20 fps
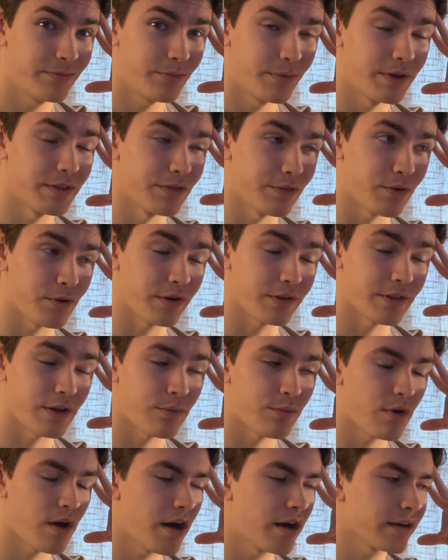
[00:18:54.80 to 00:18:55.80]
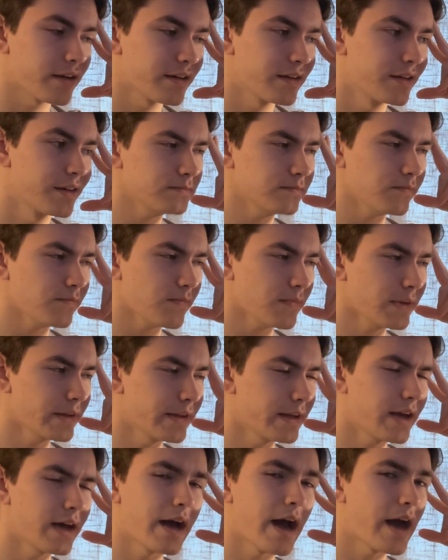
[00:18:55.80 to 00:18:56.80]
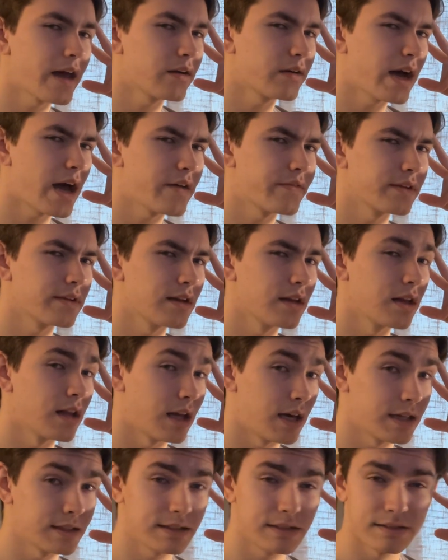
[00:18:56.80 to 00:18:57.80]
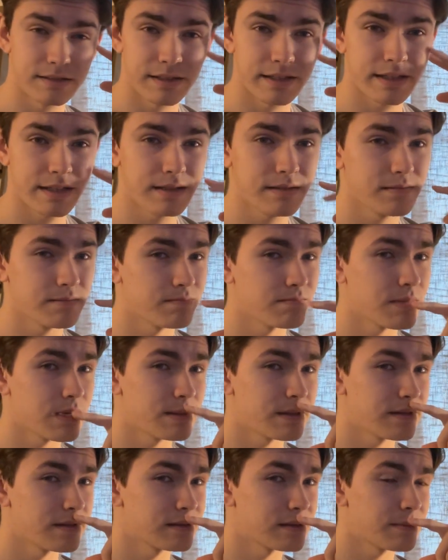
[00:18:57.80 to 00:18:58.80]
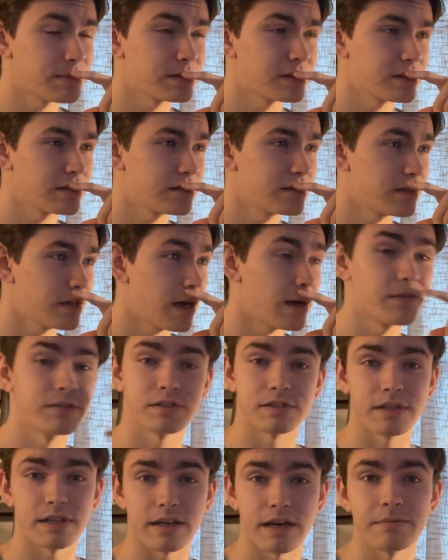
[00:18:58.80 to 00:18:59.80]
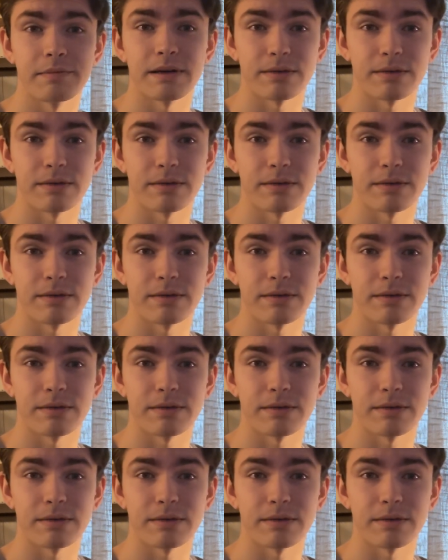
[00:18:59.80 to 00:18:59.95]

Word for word: when throwing that rock yeah, I don't have a lot to say about this episode. Obviously, I have my